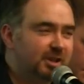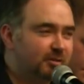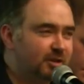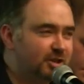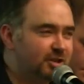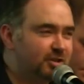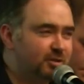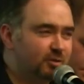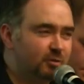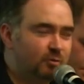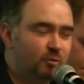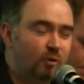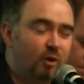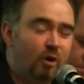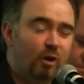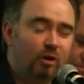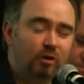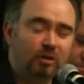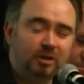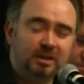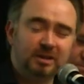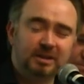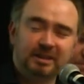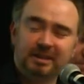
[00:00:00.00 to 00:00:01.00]
the original
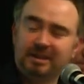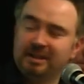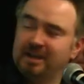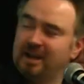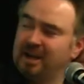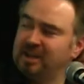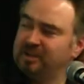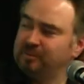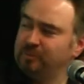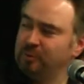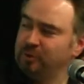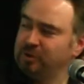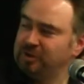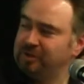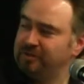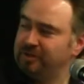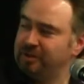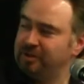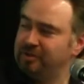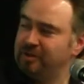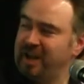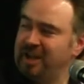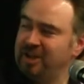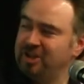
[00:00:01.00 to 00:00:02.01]
wall, has most of
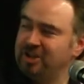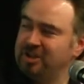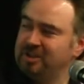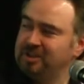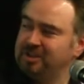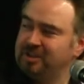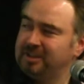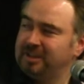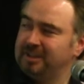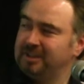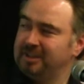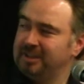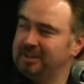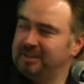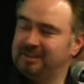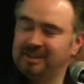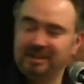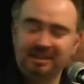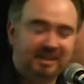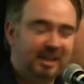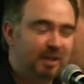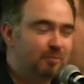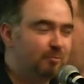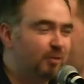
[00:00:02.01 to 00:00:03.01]
the trenches, and it
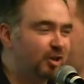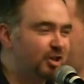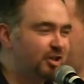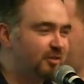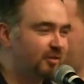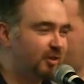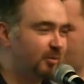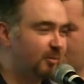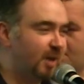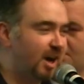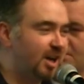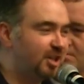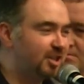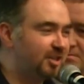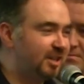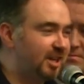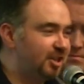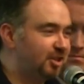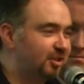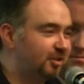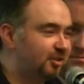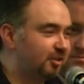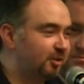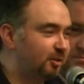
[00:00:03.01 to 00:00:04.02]
didn't take much for
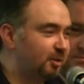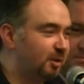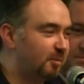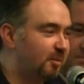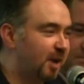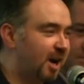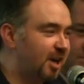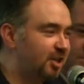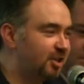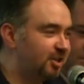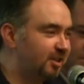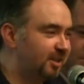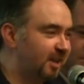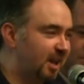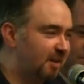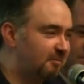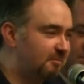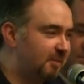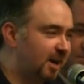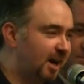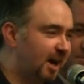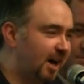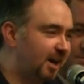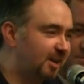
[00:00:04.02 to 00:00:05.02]
imagination to imagine
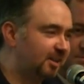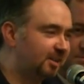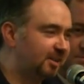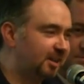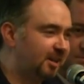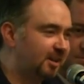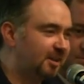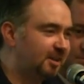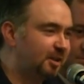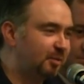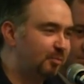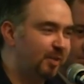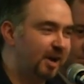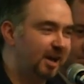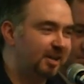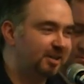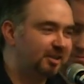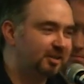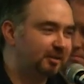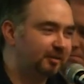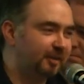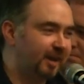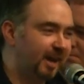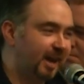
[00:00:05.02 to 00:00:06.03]
them as the
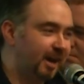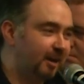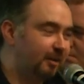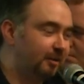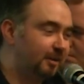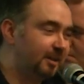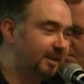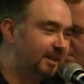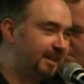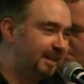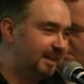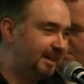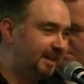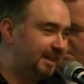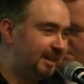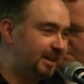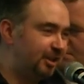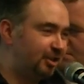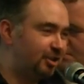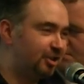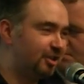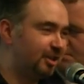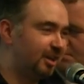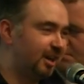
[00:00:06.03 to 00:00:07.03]
pits of hell,
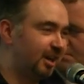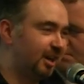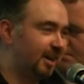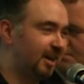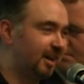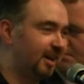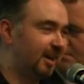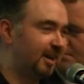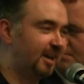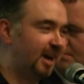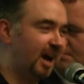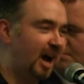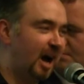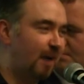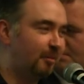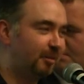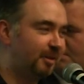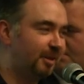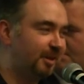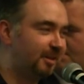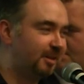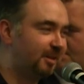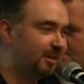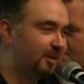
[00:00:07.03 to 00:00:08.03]
each uh,
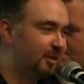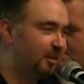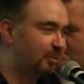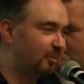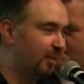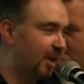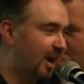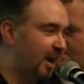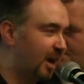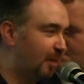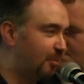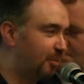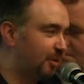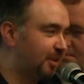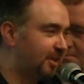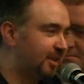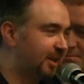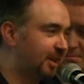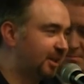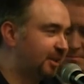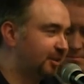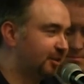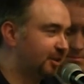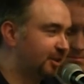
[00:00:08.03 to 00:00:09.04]
inhabited by a
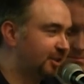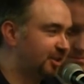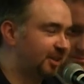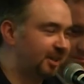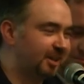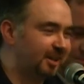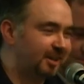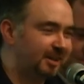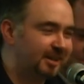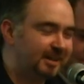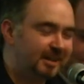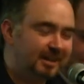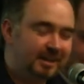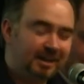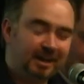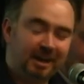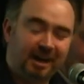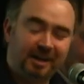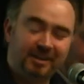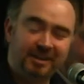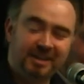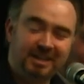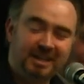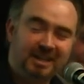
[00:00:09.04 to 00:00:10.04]
particular sinner,
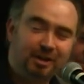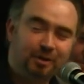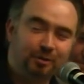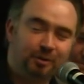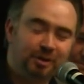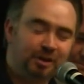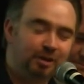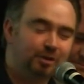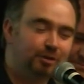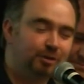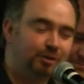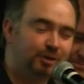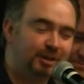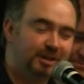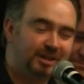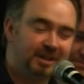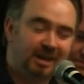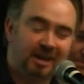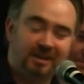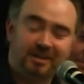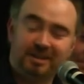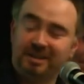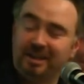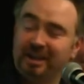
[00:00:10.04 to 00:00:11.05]
uh, the hero included
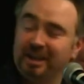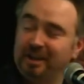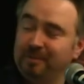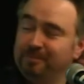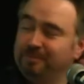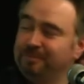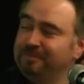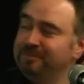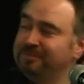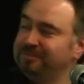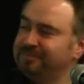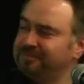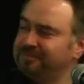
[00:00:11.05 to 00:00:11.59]
at the time.